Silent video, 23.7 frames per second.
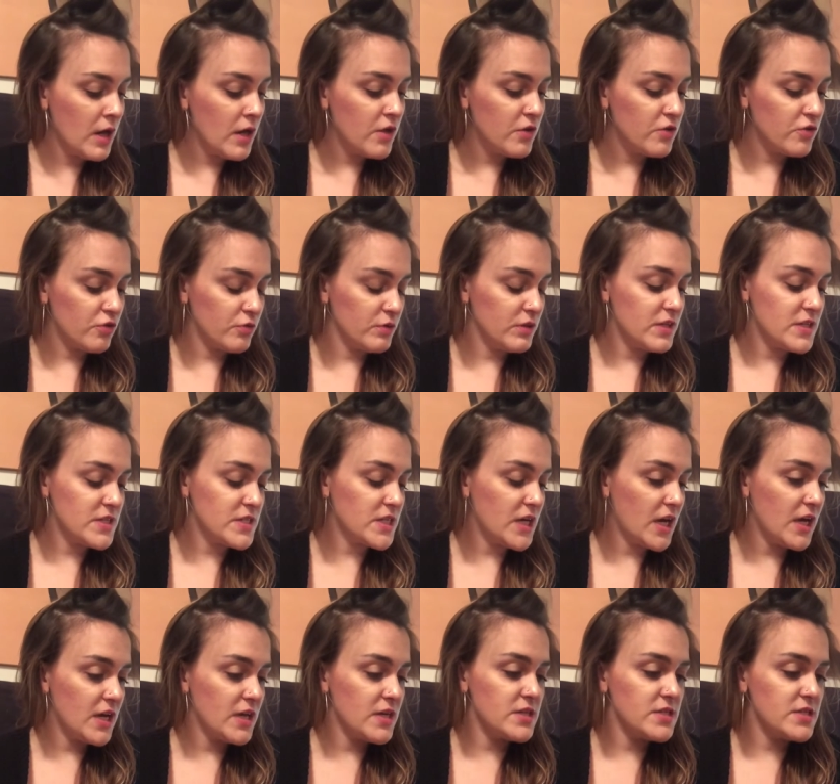So in this
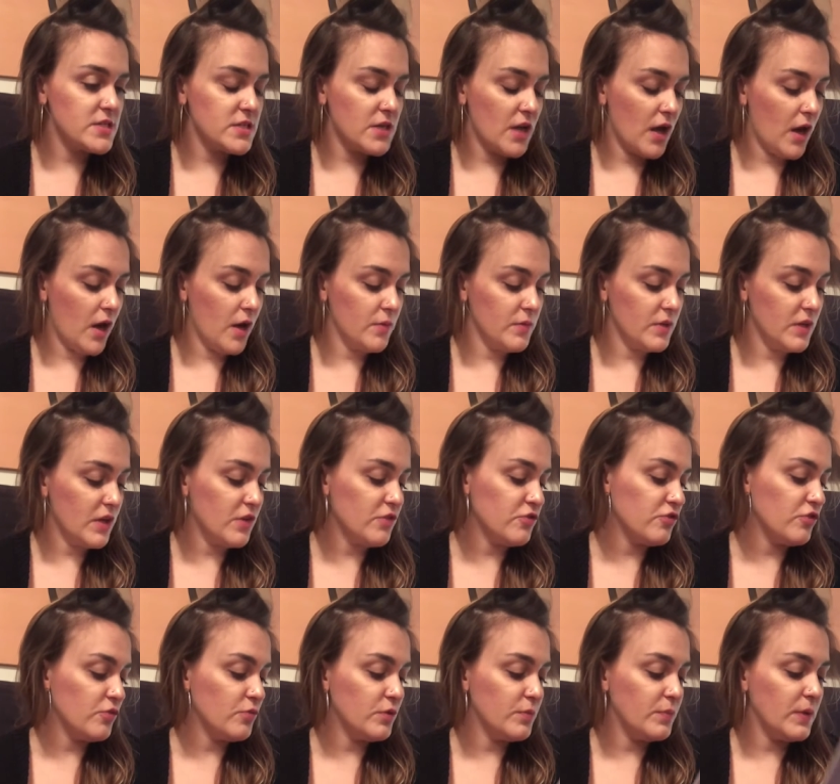case, uh, the
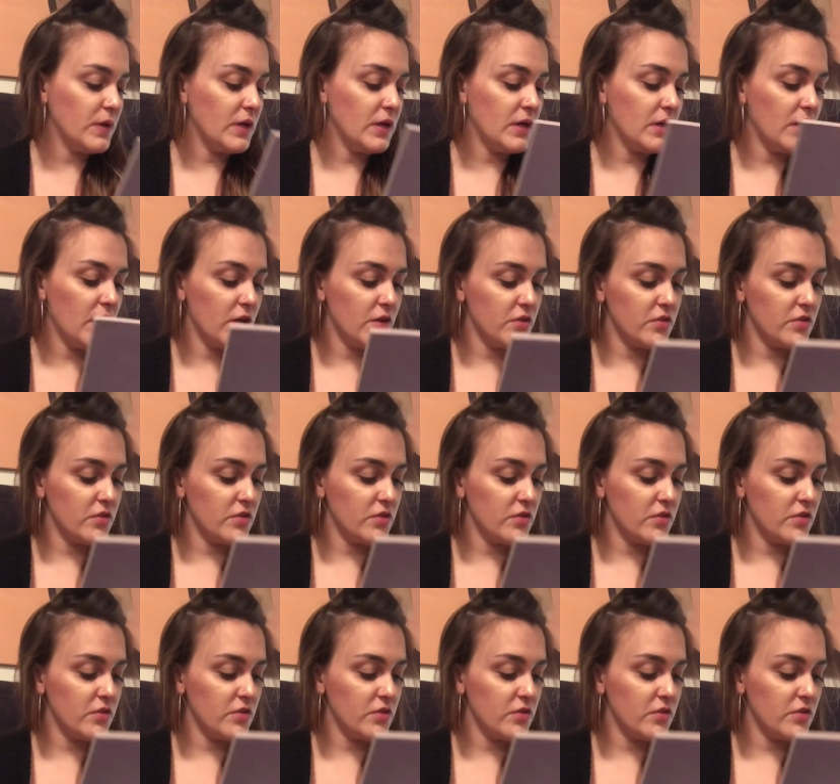issue would be uh,